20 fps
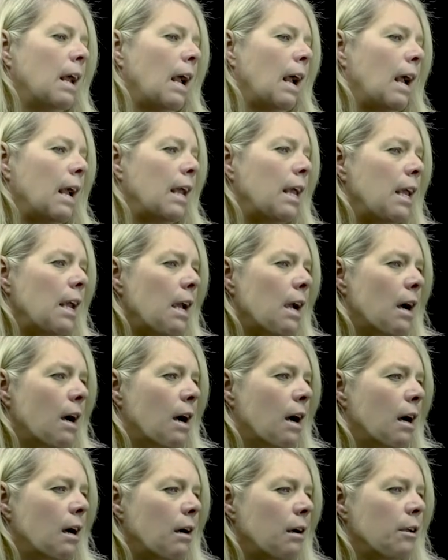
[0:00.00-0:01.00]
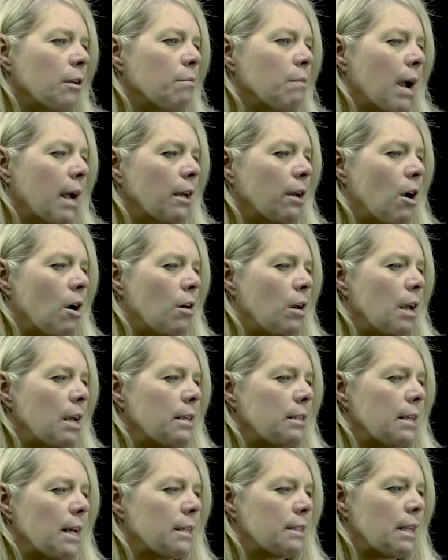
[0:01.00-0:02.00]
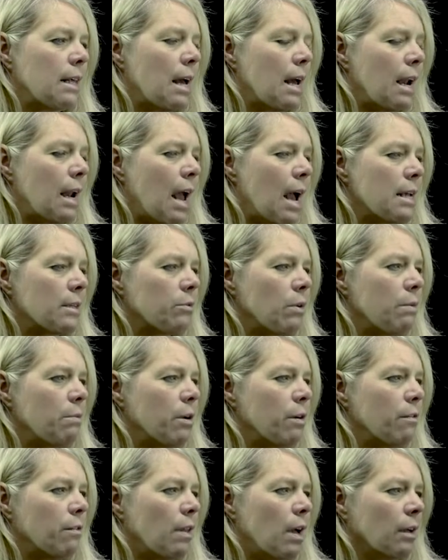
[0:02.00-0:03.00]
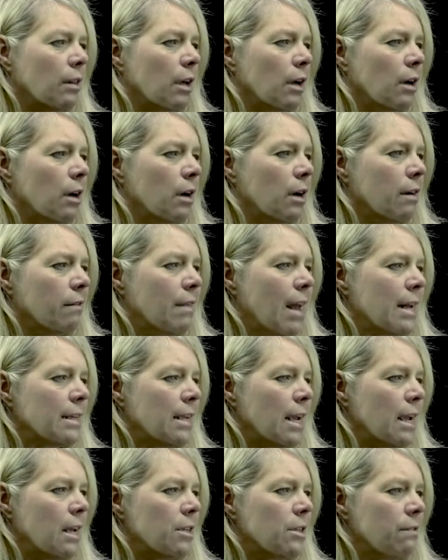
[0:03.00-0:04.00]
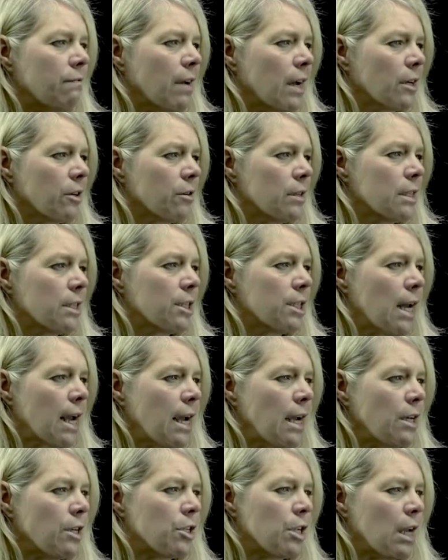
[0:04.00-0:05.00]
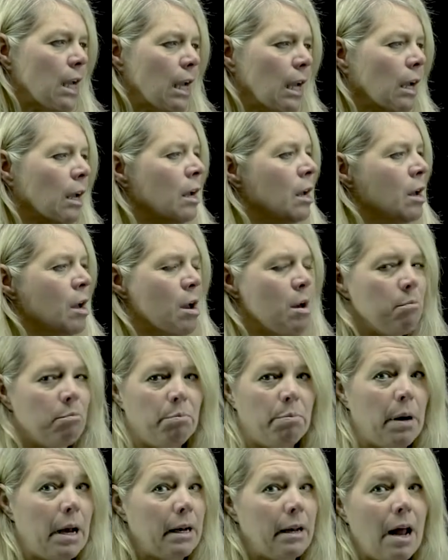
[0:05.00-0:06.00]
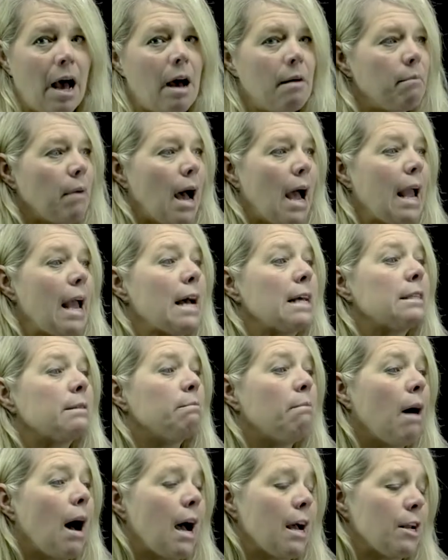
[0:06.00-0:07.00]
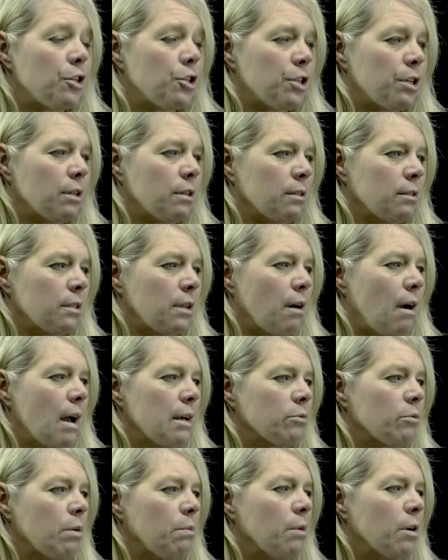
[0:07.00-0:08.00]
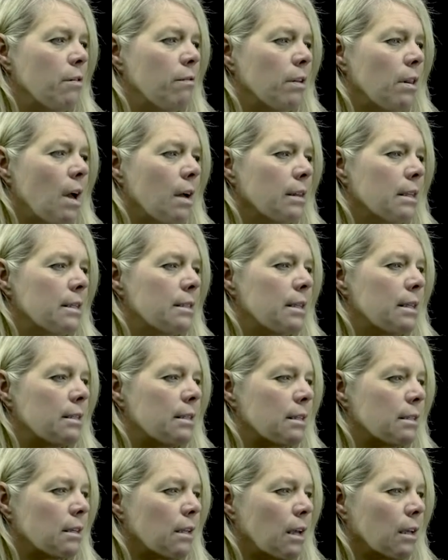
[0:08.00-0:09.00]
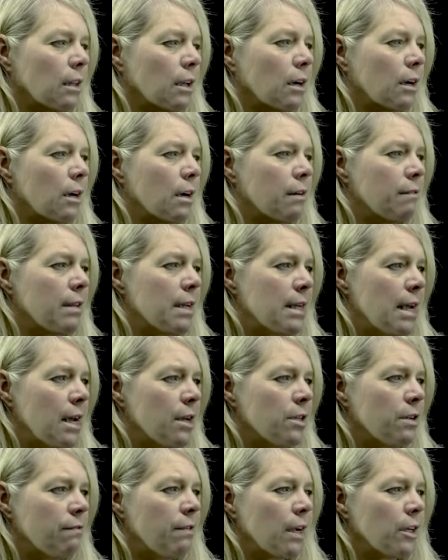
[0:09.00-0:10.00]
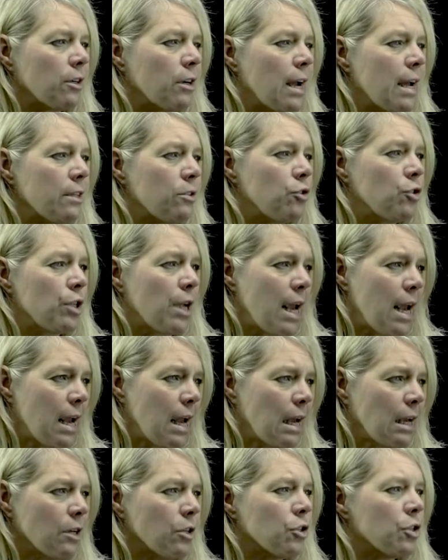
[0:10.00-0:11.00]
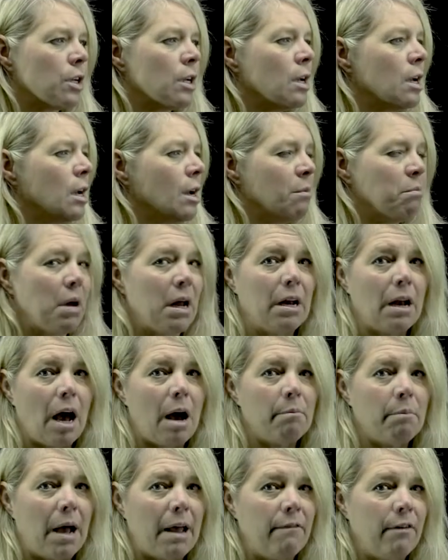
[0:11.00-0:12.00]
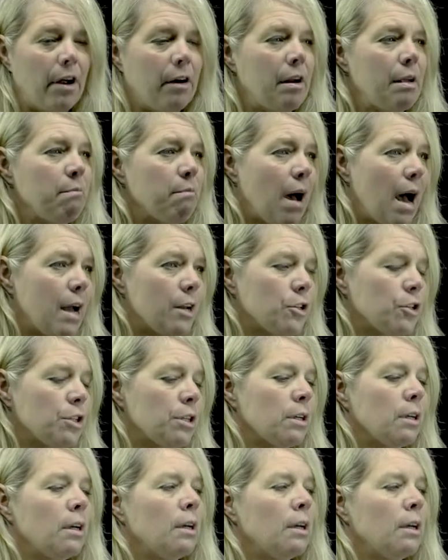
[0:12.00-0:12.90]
Here, you might notice as that as we move along the curve, that tangent vector is changing, but not by as much. So as we move along this distance along the curve, the tangent vector has changed, but not by very much.